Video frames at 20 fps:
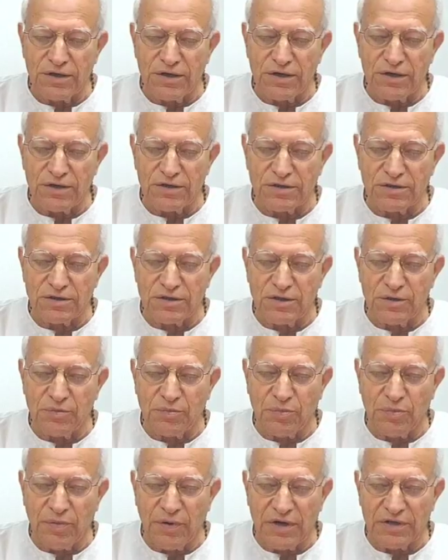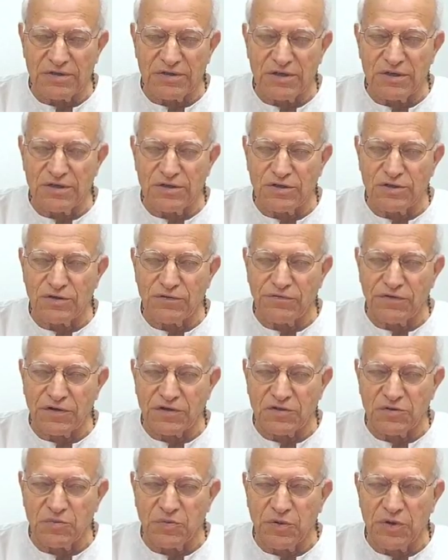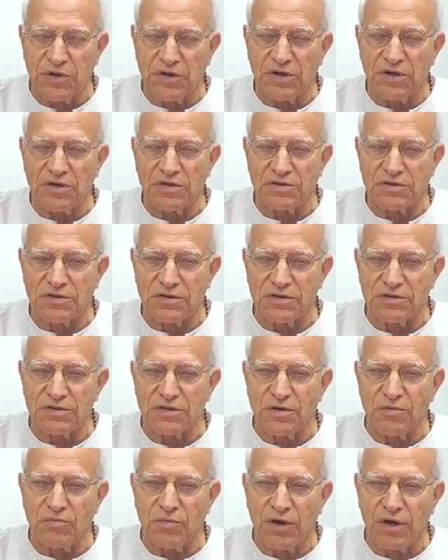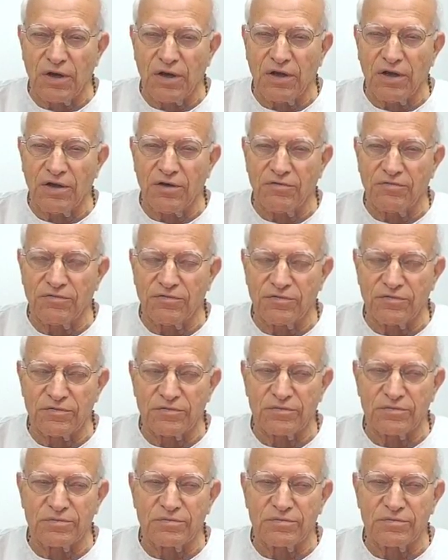is the presence of experiences in my life.